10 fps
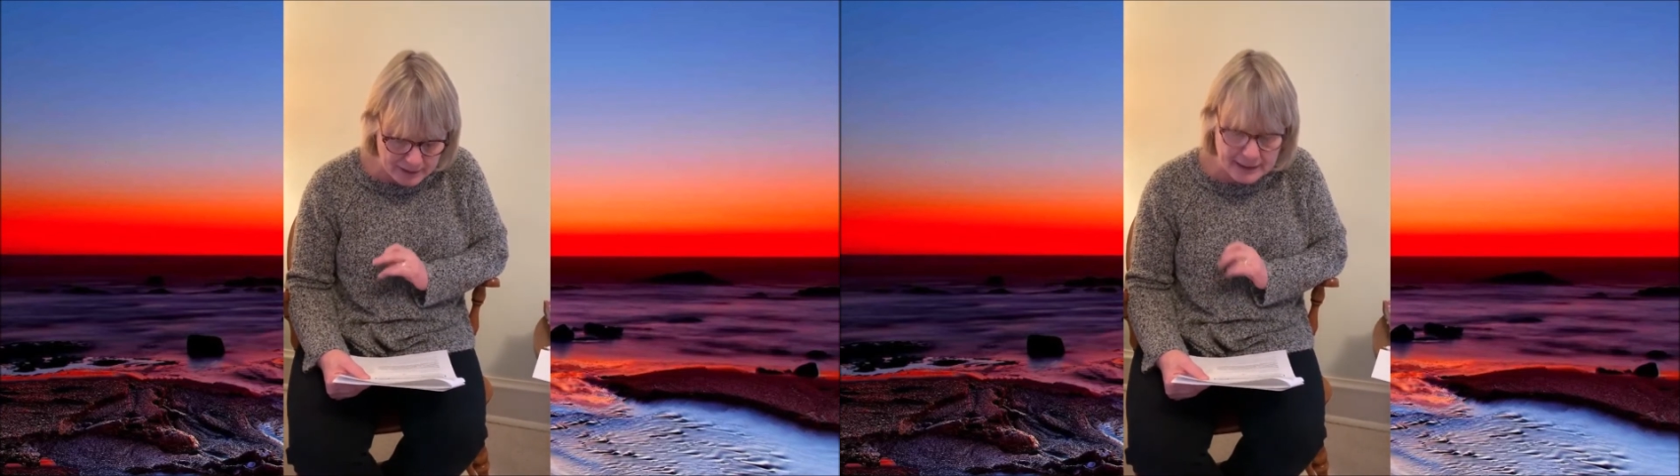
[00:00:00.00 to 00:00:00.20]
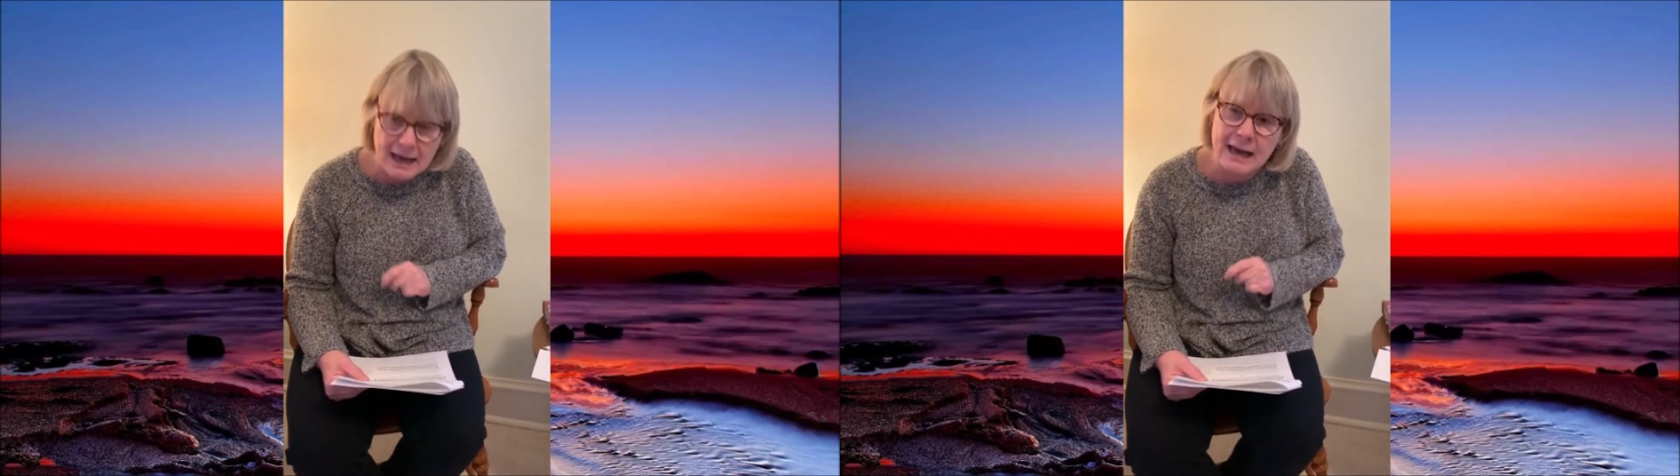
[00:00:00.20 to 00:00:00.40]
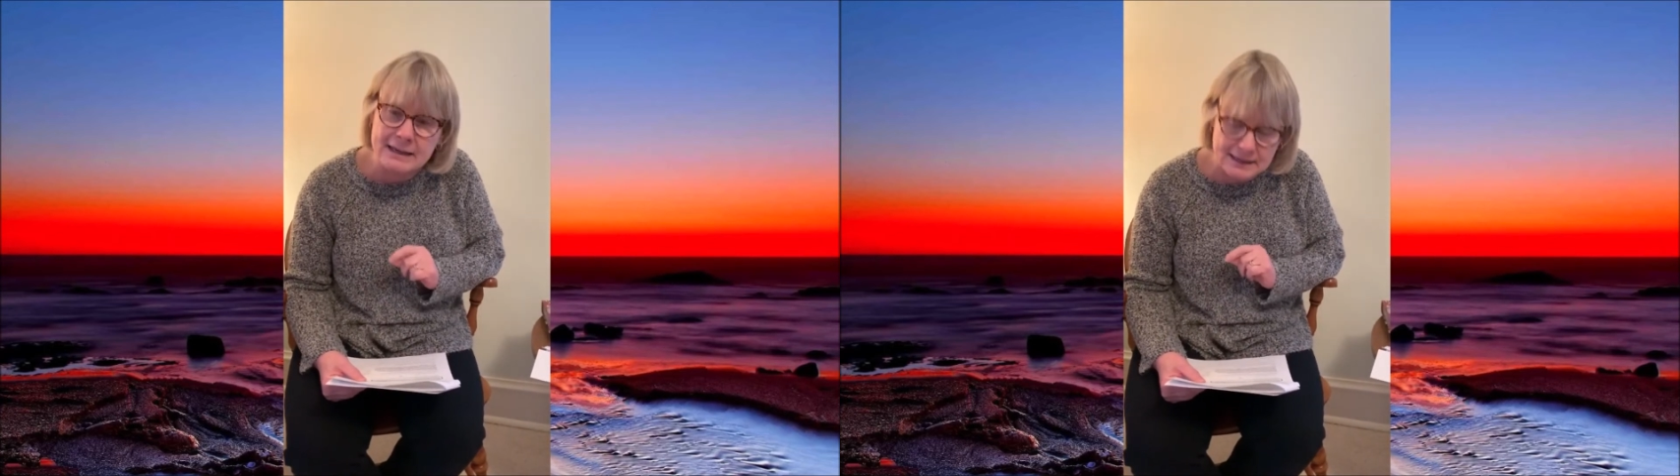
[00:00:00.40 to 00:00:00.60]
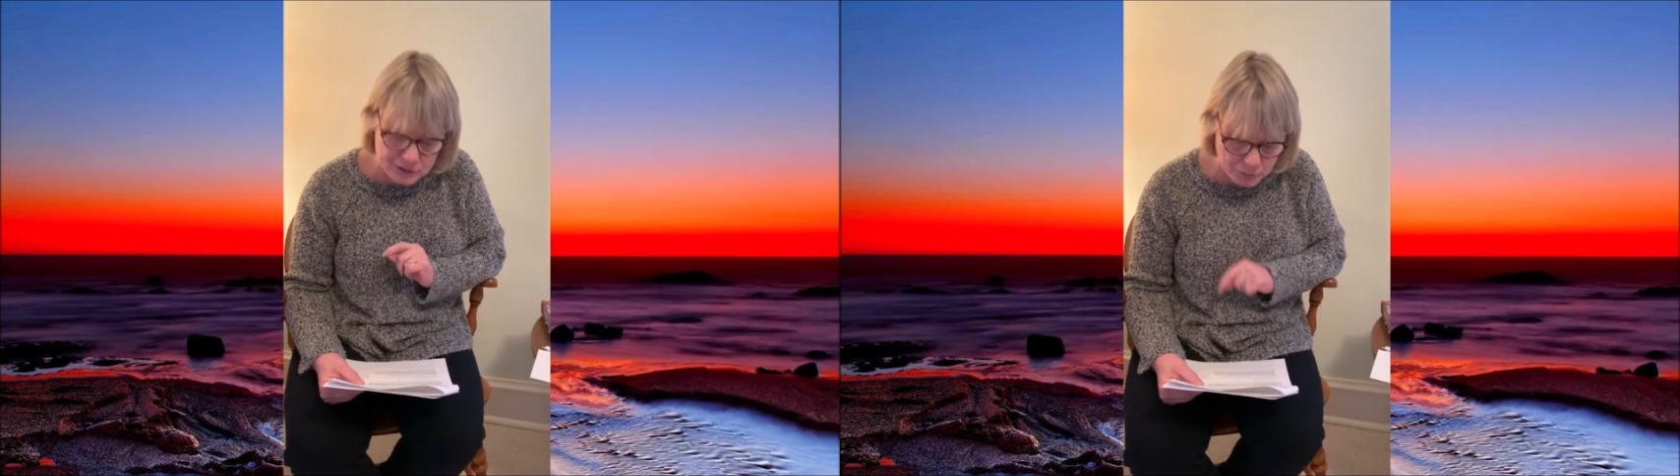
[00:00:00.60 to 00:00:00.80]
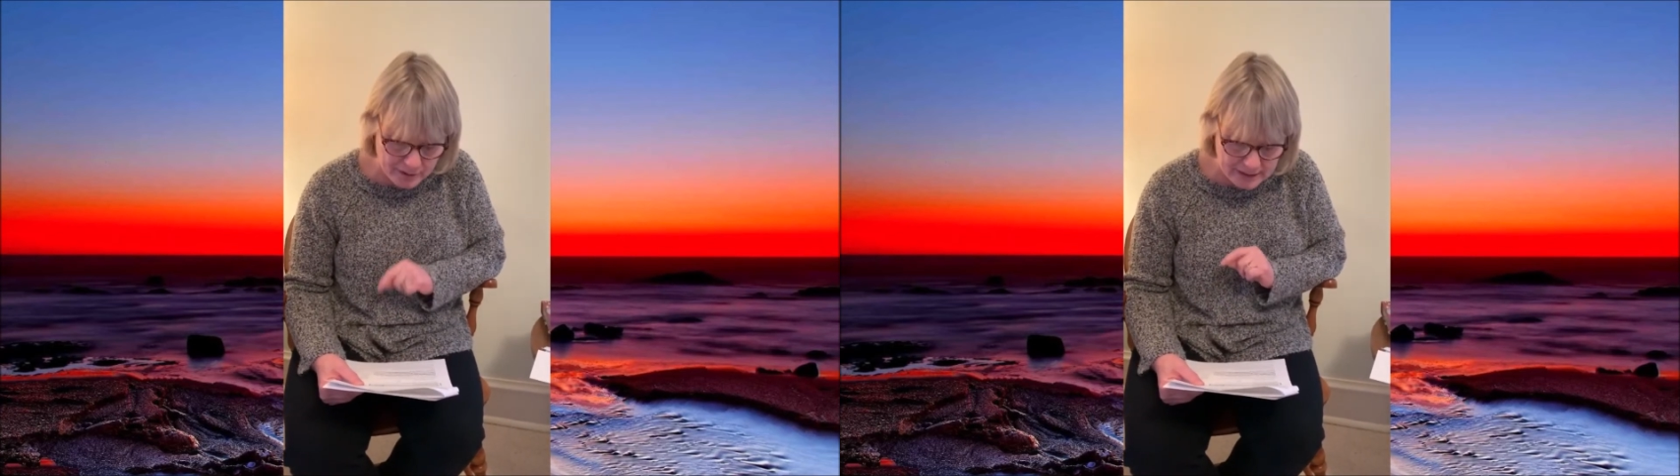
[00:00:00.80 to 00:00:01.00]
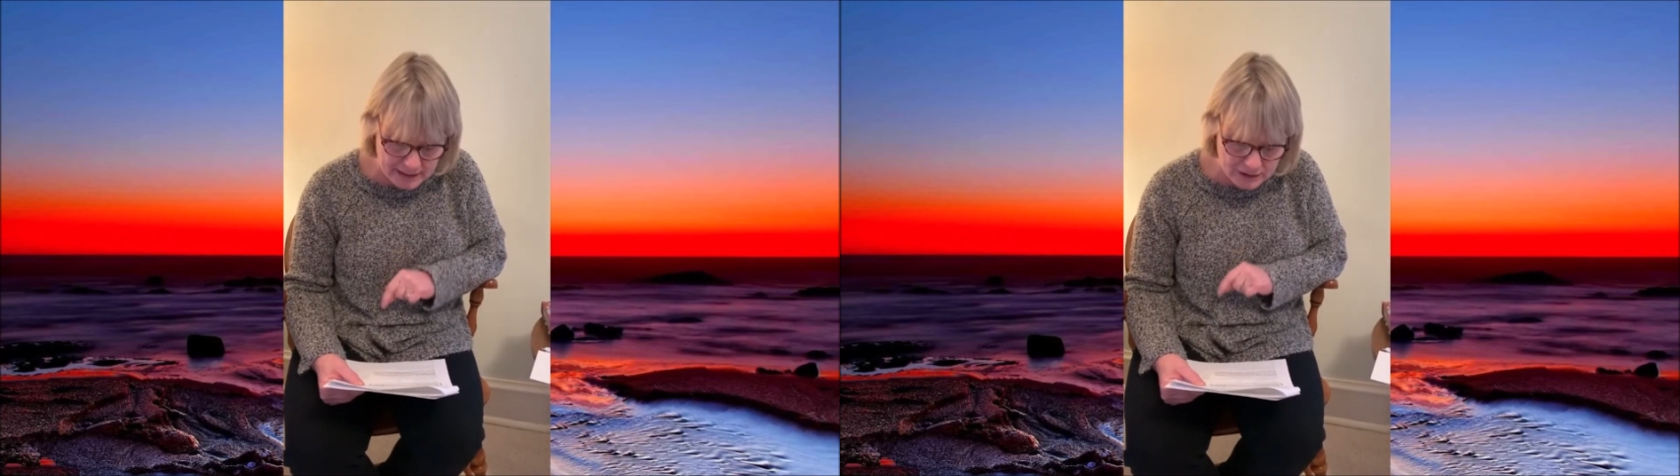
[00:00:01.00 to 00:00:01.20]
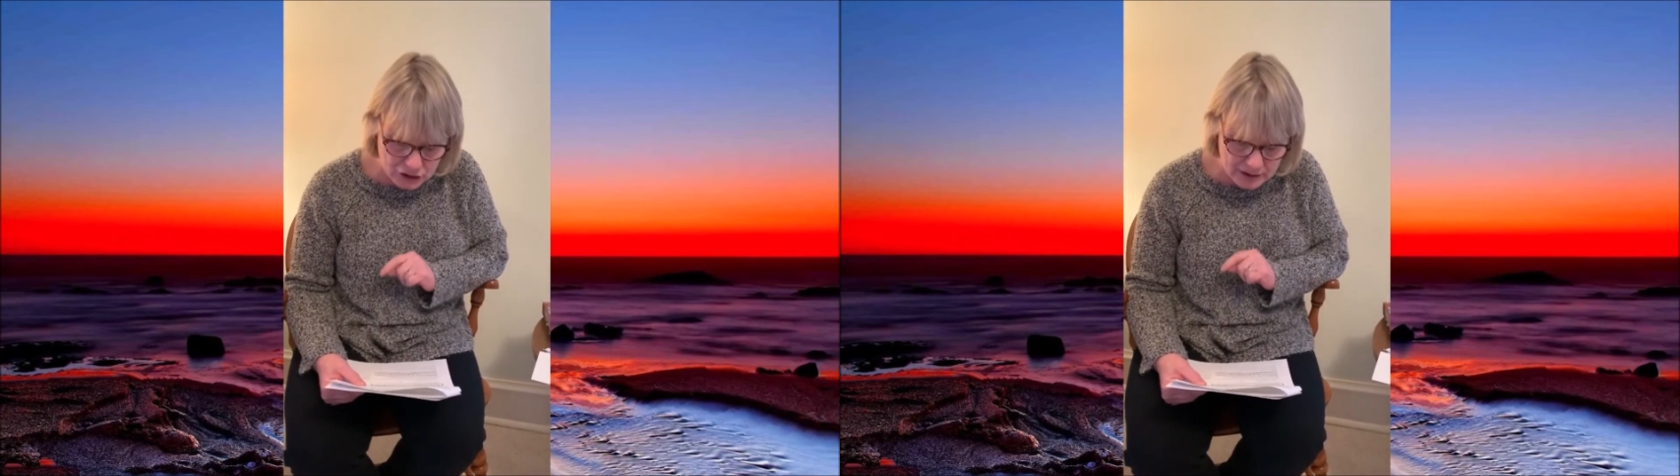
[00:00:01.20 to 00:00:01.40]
that God is with each